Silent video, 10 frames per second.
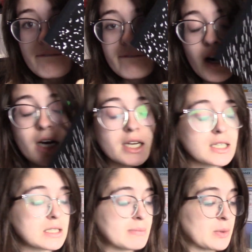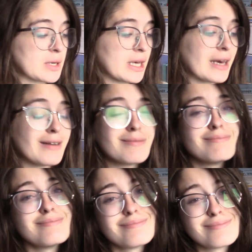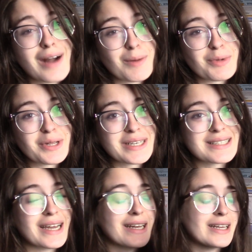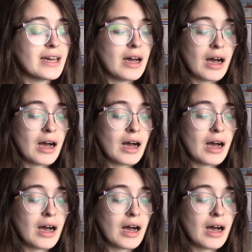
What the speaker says: Fun, spooky. I'm really excited.